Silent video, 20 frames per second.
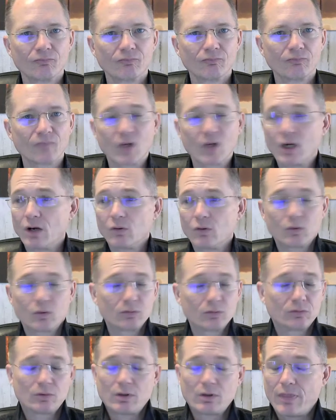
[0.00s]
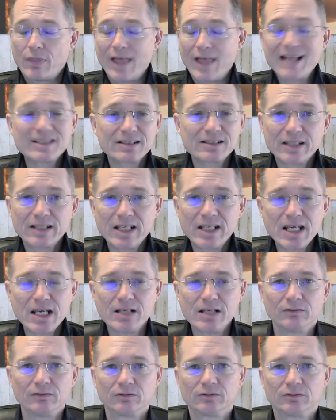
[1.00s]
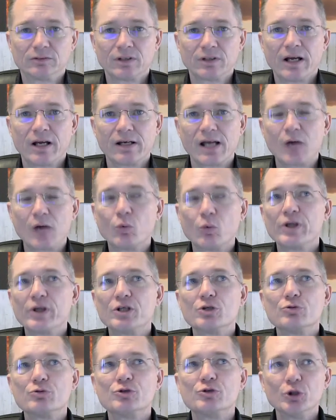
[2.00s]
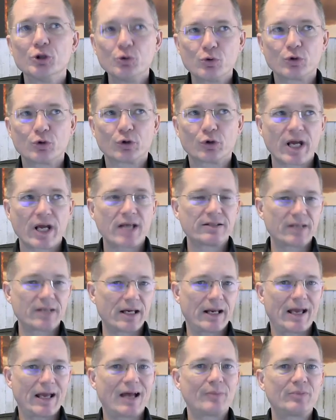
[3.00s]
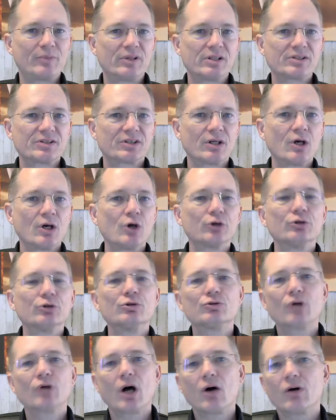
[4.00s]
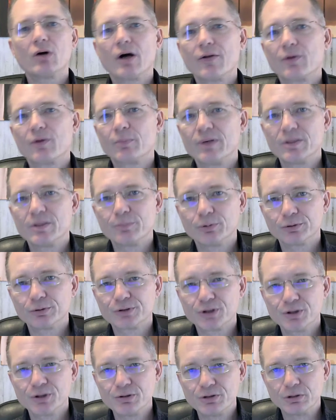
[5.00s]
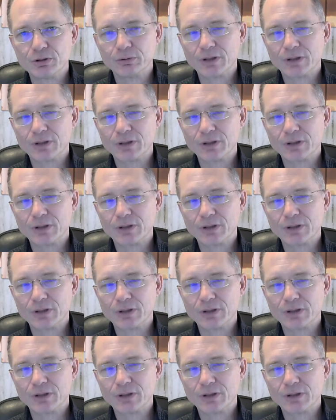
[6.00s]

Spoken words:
You know, that's the key. And when you do create that happiness, you draw other people to you.